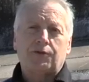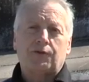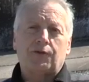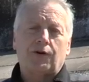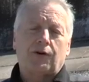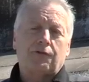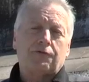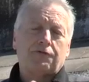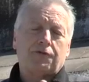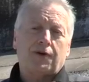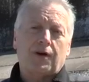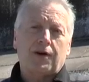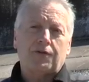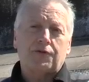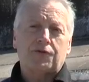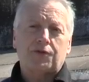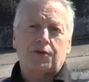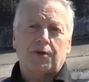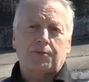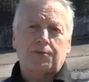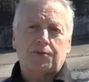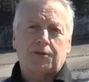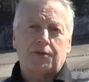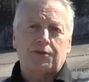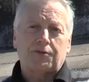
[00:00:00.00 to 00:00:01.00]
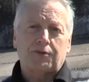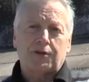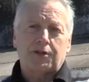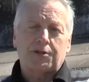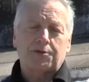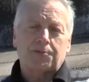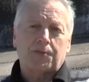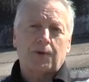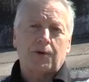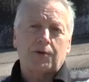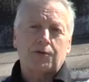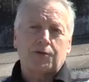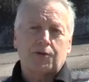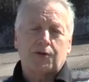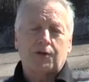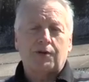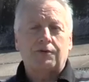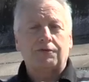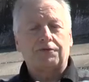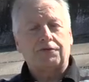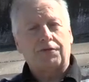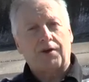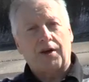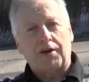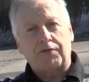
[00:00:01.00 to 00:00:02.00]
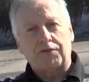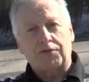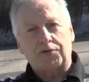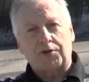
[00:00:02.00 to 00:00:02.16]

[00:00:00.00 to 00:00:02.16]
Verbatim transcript: you've got 5 stops under exposure and 5